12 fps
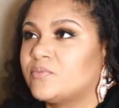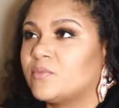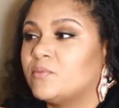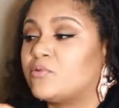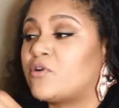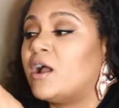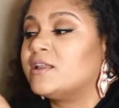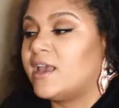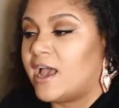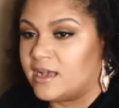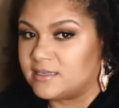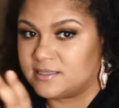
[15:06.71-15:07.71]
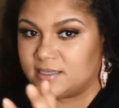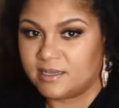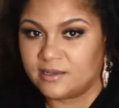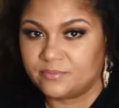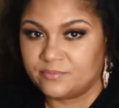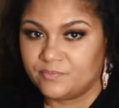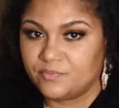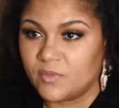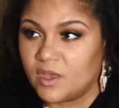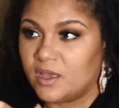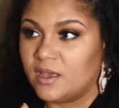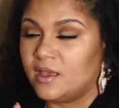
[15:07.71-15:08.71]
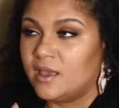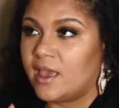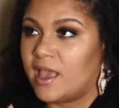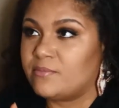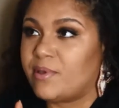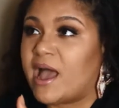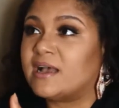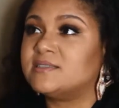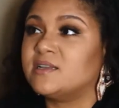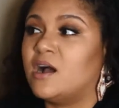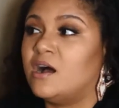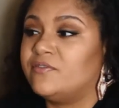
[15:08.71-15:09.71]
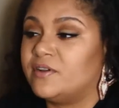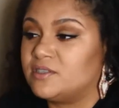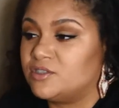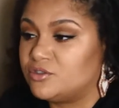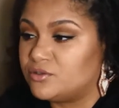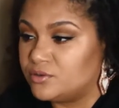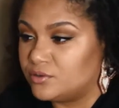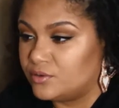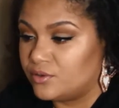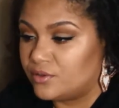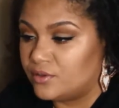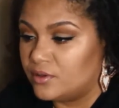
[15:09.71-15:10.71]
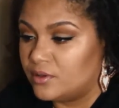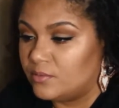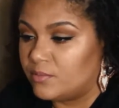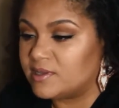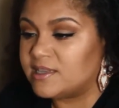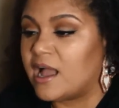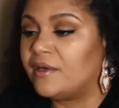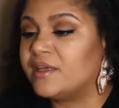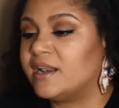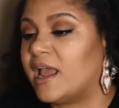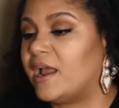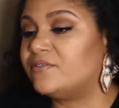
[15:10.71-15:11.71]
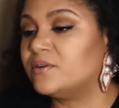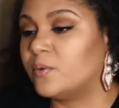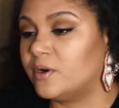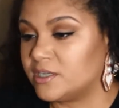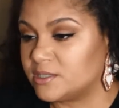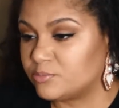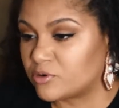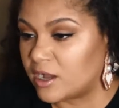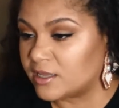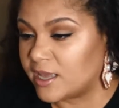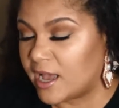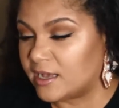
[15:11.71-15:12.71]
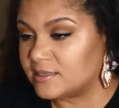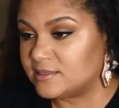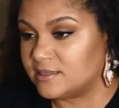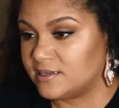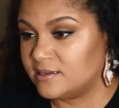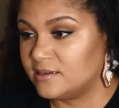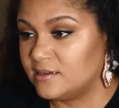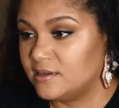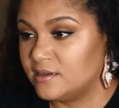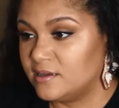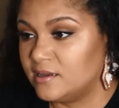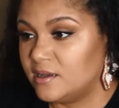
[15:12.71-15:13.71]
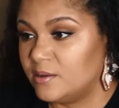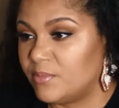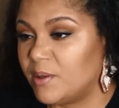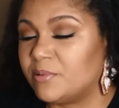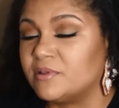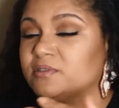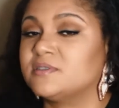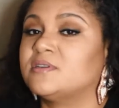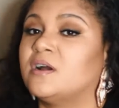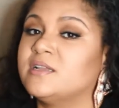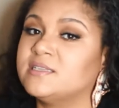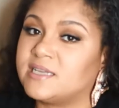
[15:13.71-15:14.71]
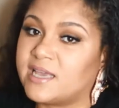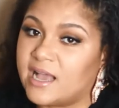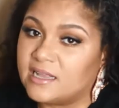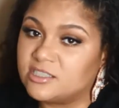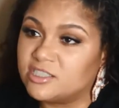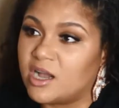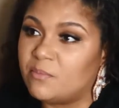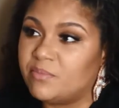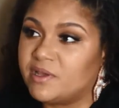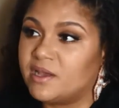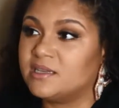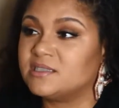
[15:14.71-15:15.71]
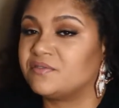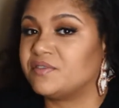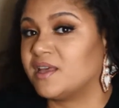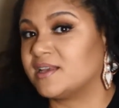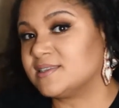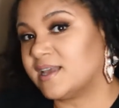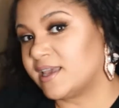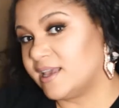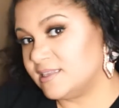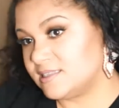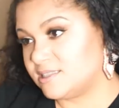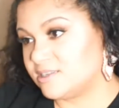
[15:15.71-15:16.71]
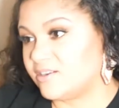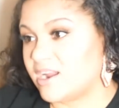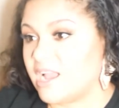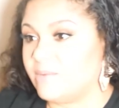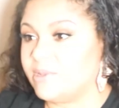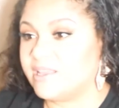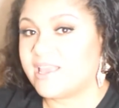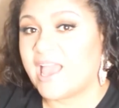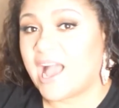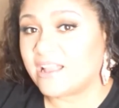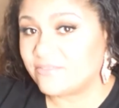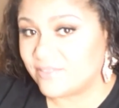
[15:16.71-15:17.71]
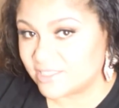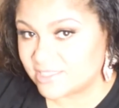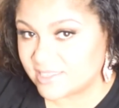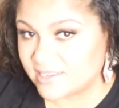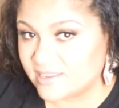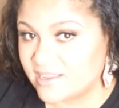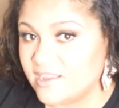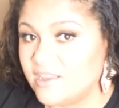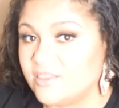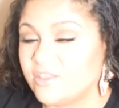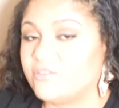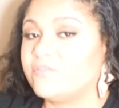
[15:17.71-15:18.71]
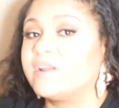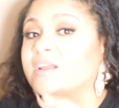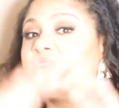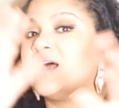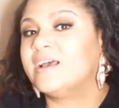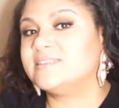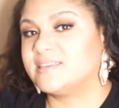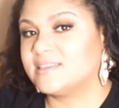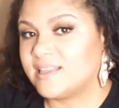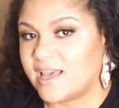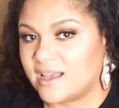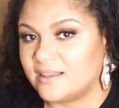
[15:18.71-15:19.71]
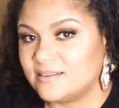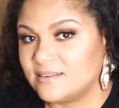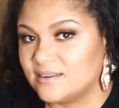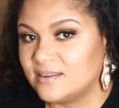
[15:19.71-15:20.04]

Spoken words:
broadcasting and passing off as truth. But now that everyone is broadcasting, people are starting to catch up because of things like Instagram and catfishing. They're realizing that